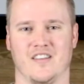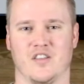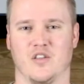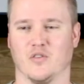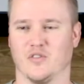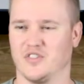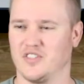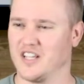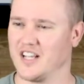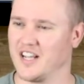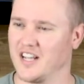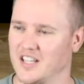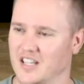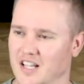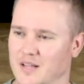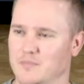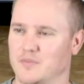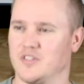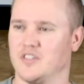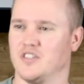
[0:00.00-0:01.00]
You'll see
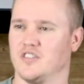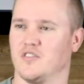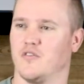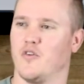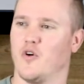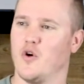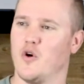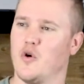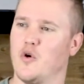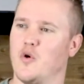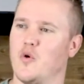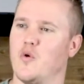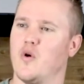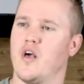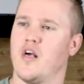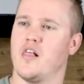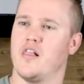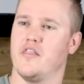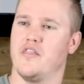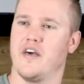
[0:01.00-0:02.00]
glimpses of who
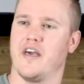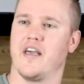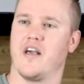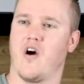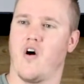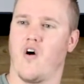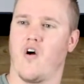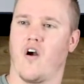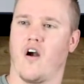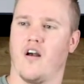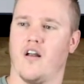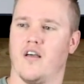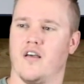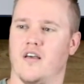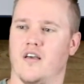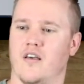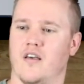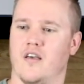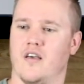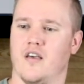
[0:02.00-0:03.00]
they are,
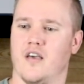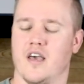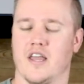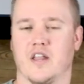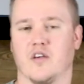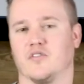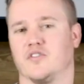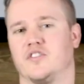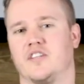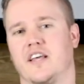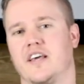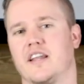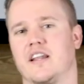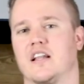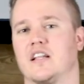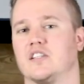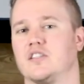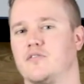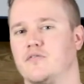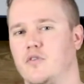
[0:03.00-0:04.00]
and you'll see it
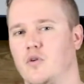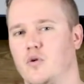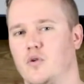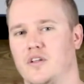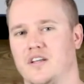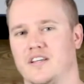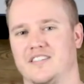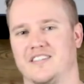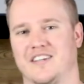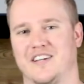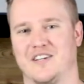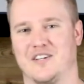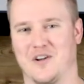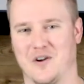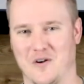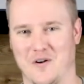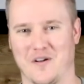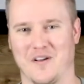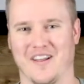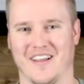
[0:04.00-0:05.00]
in its fullness in
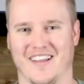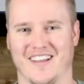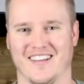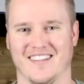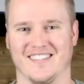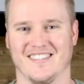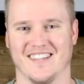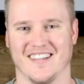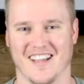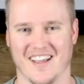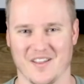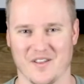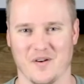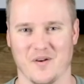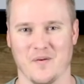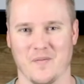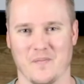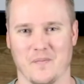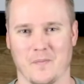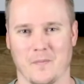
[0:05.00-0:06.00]
eternity together.